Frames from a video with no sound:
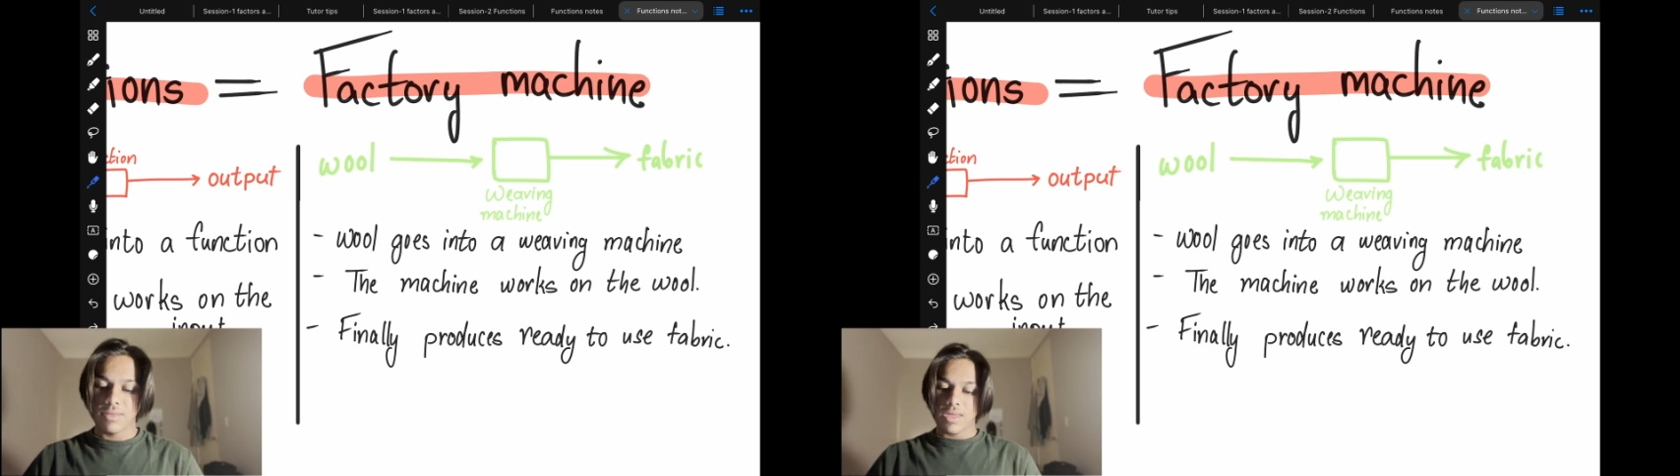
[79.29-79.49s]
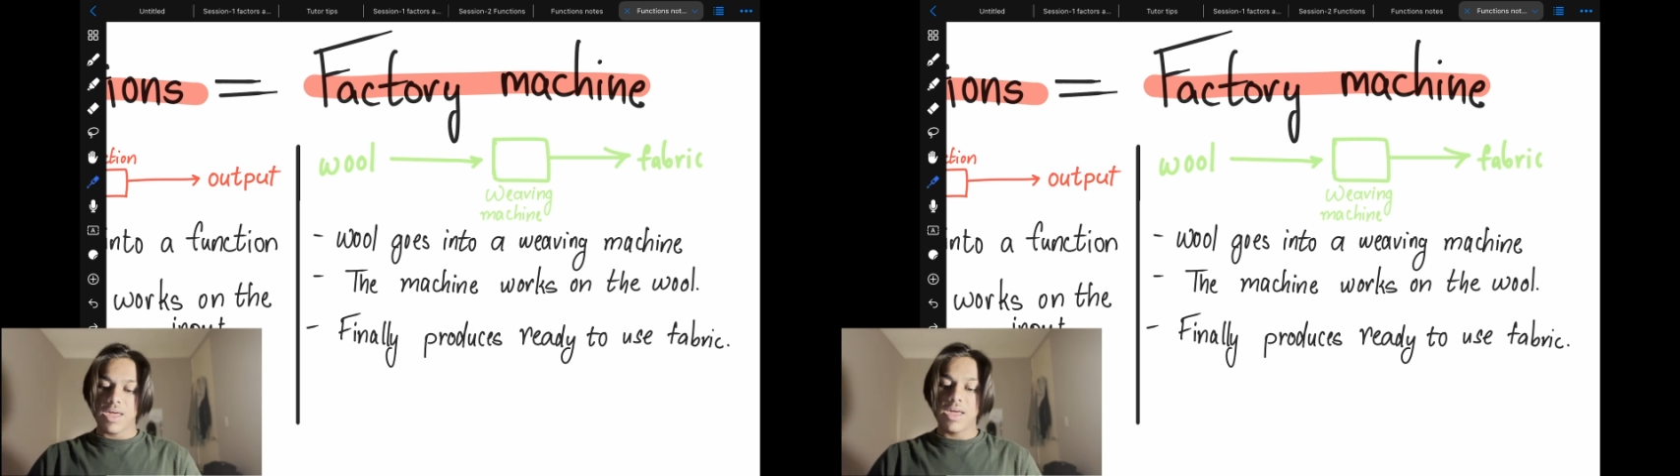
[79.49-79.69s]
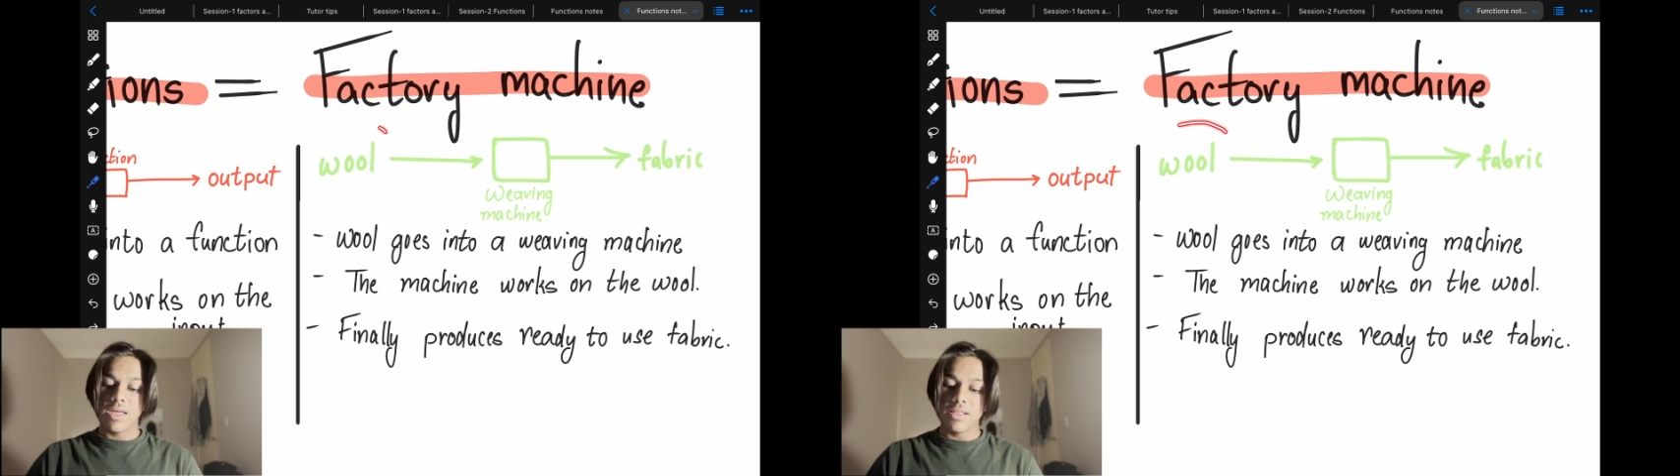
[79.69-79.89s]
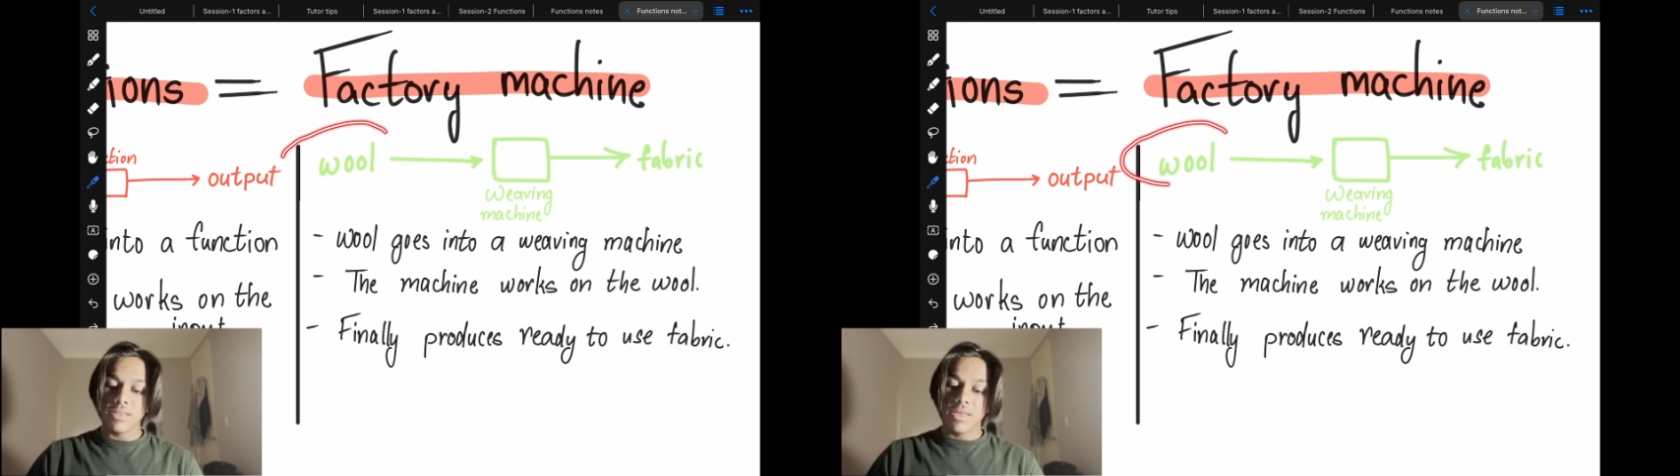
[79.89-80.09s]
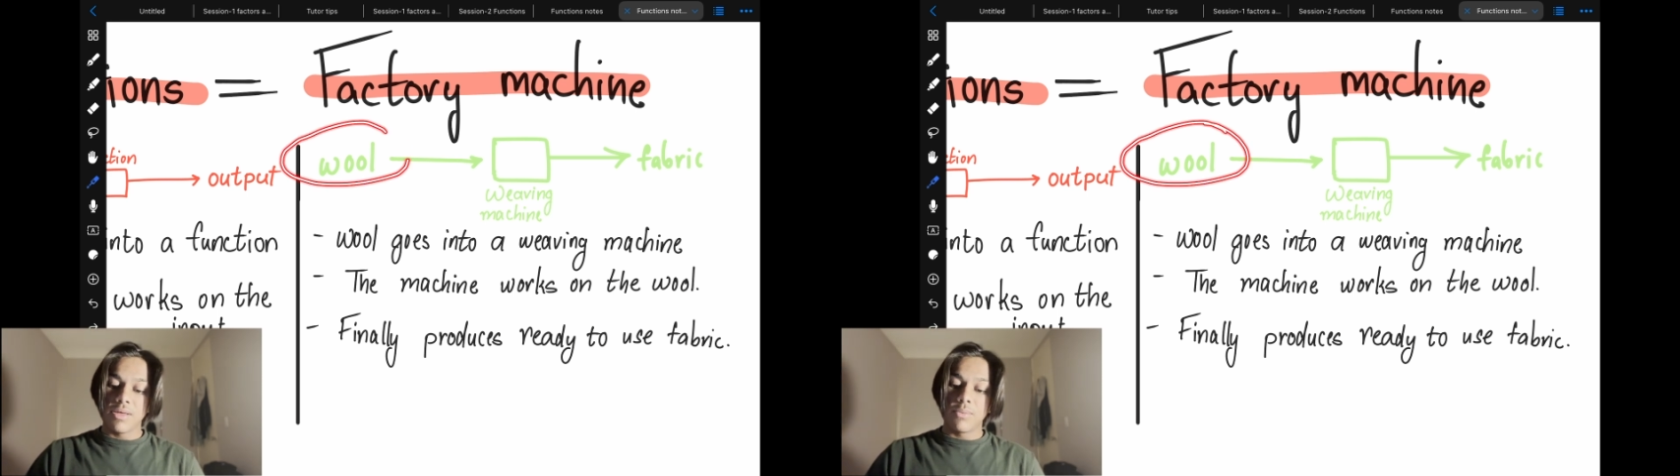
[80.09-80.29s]
And
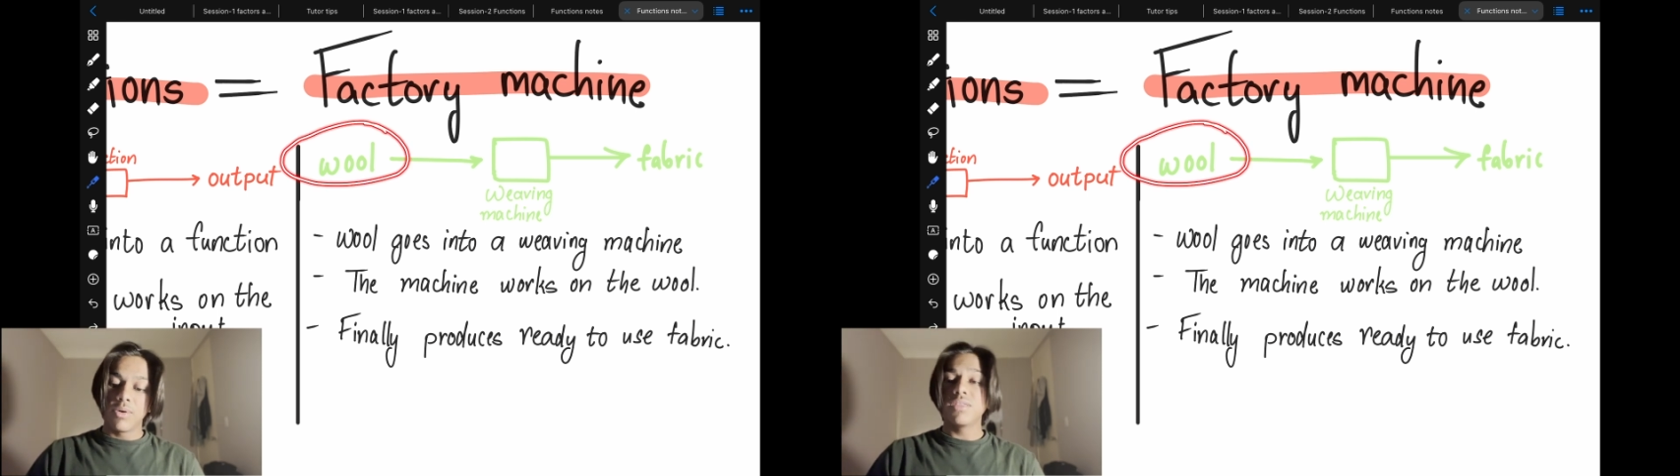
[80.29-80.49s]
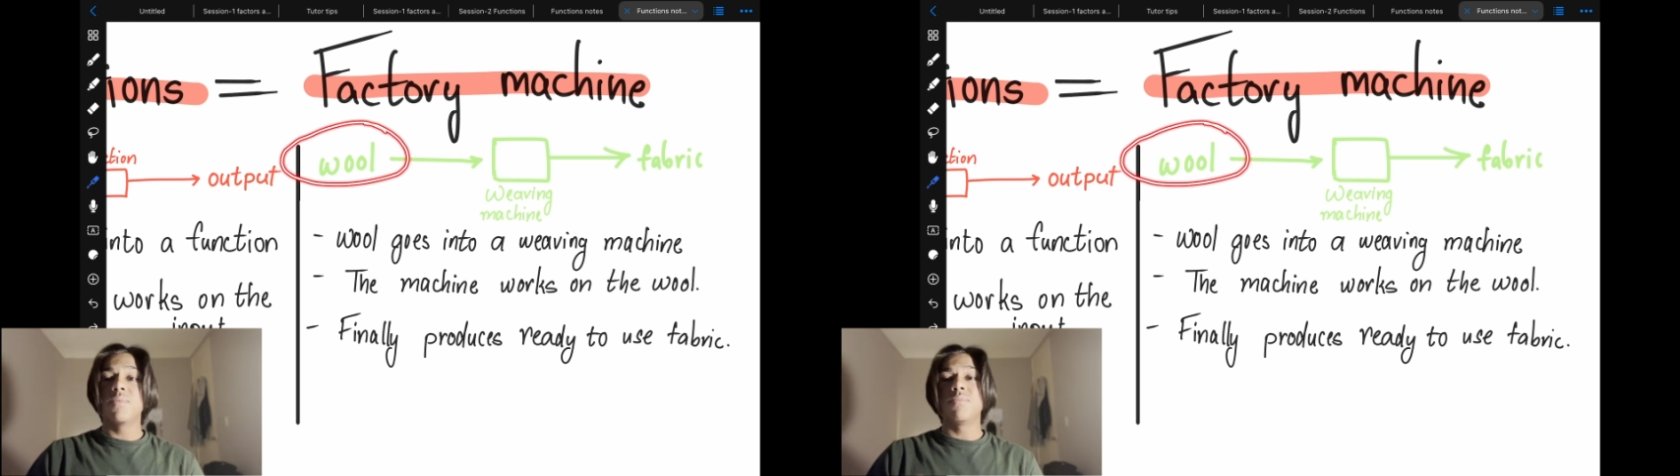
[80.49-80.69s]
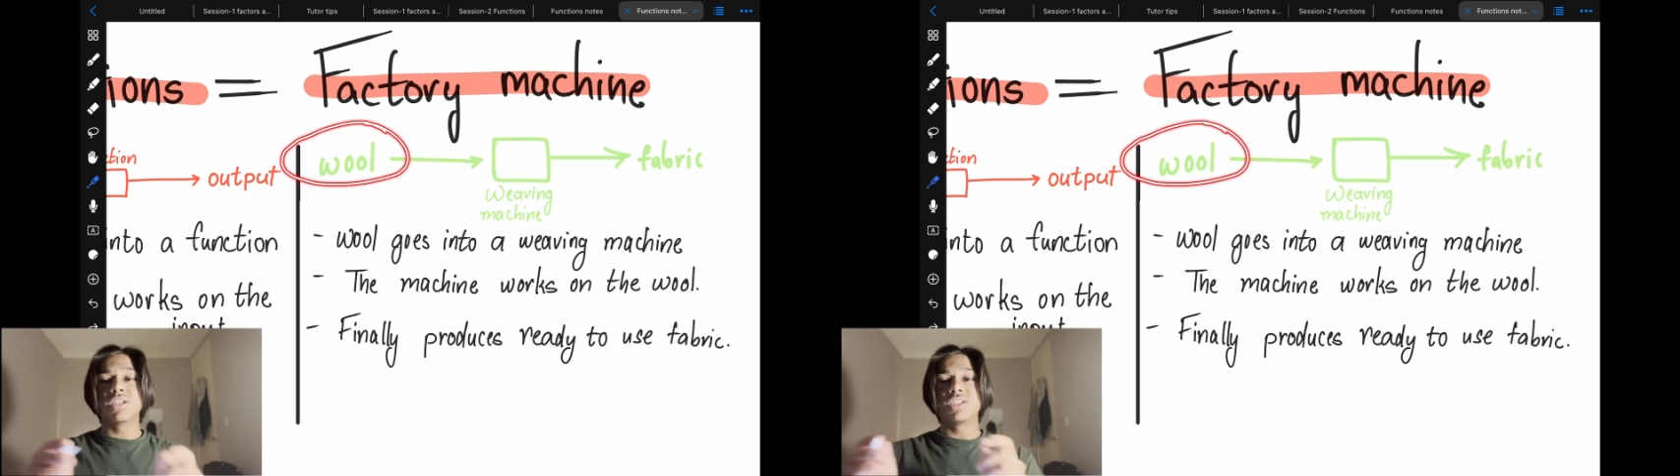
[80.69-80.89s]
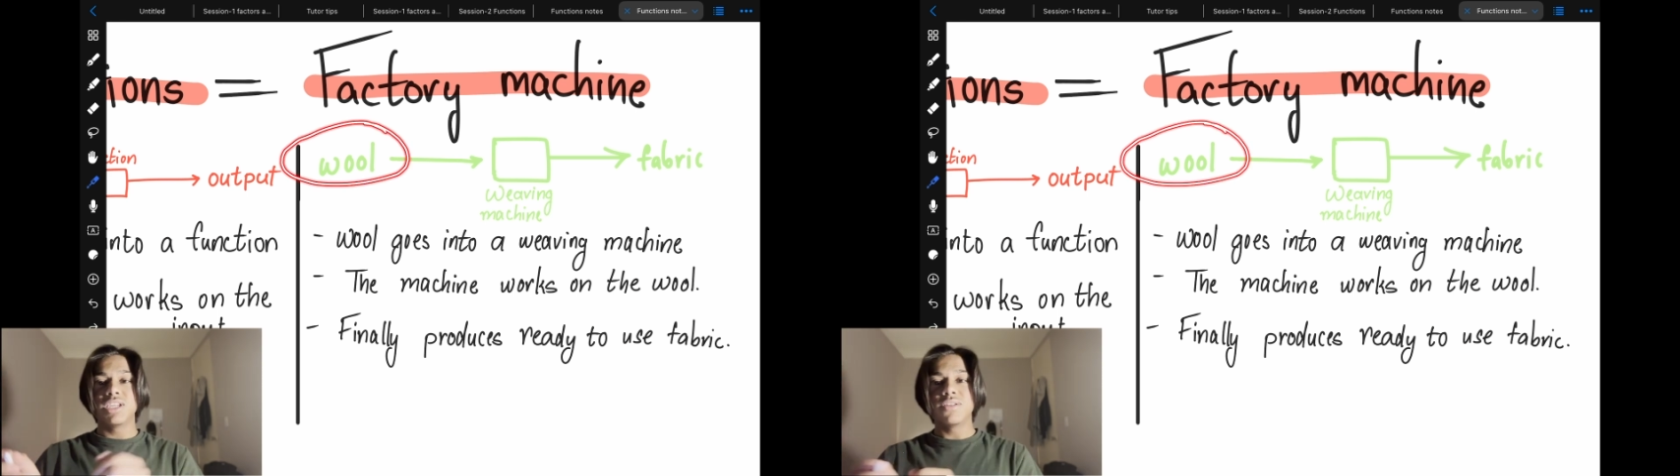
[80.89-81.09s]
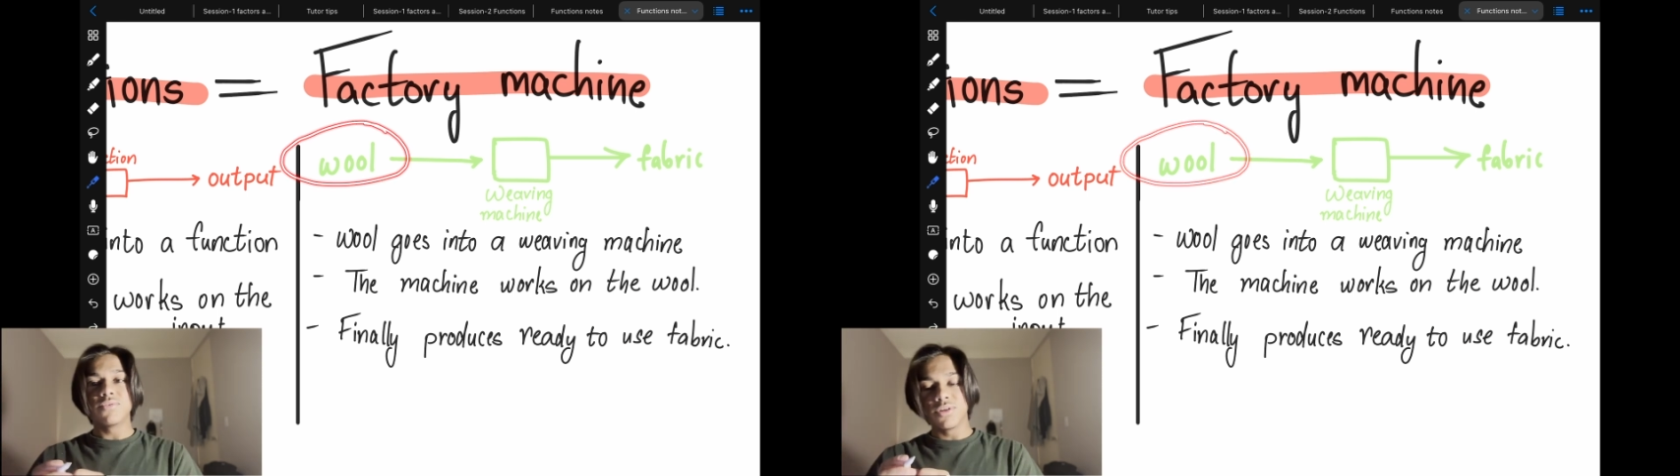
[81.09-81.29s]
what the
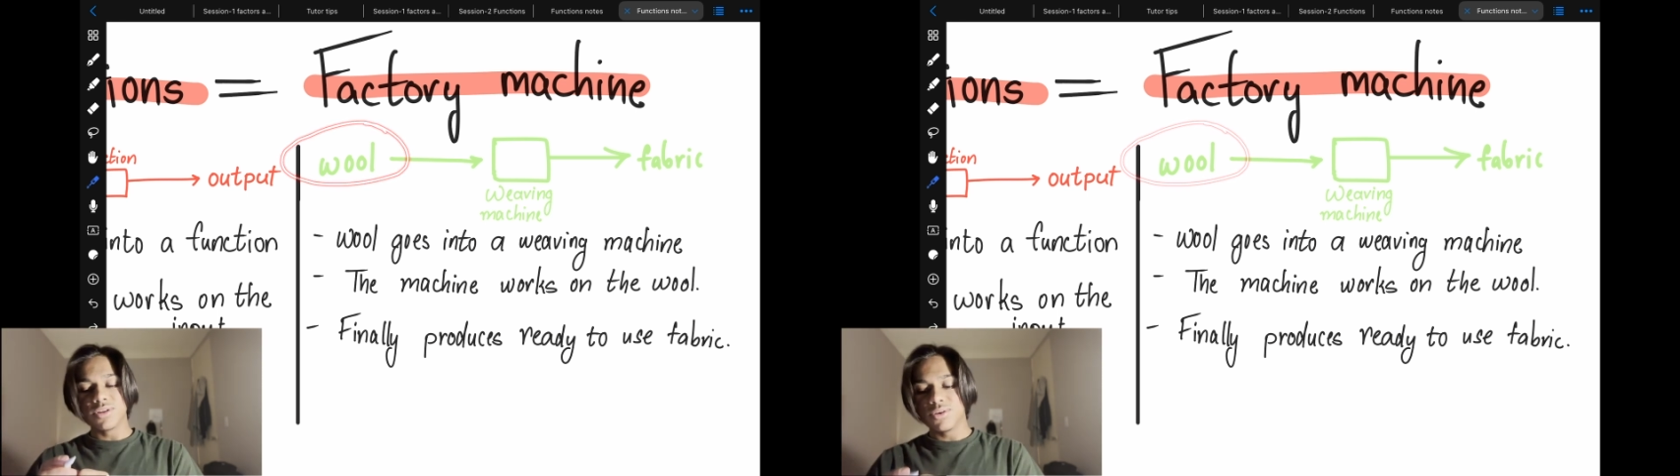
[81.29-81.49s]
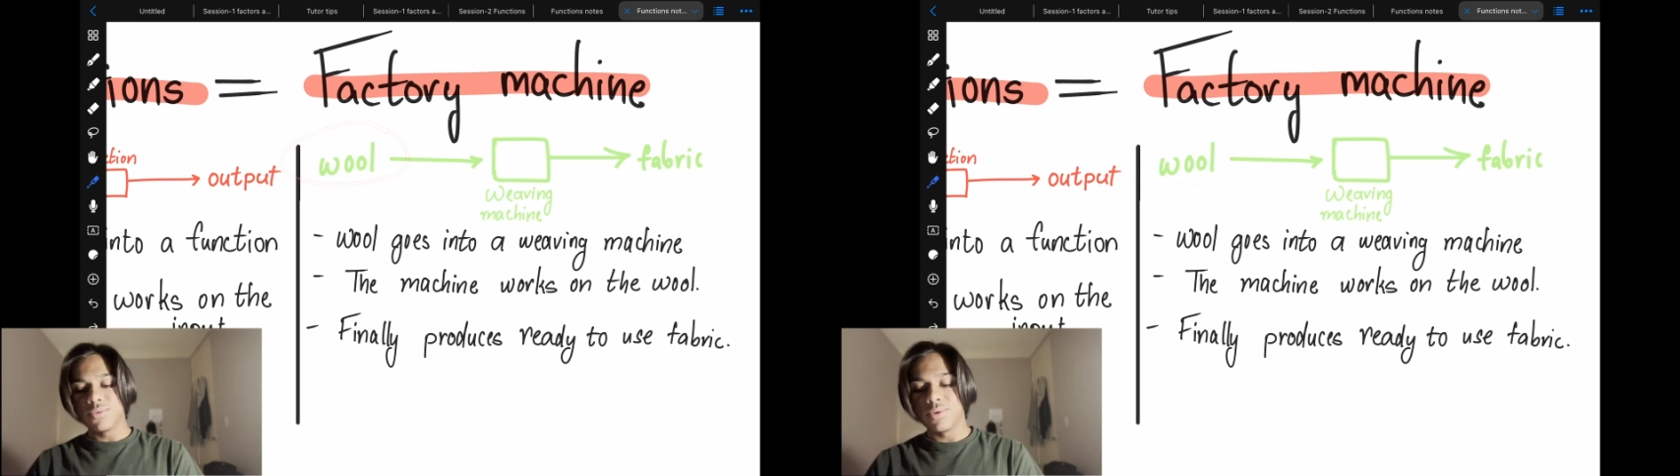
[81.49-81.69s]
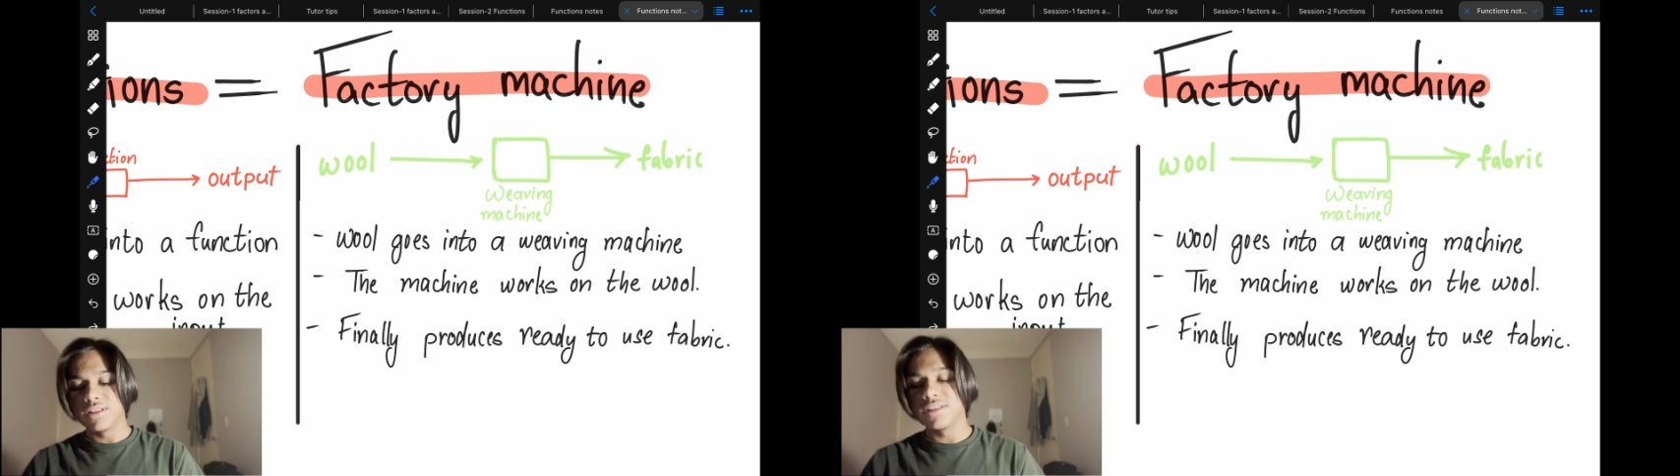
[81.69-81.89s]
machine will do, well,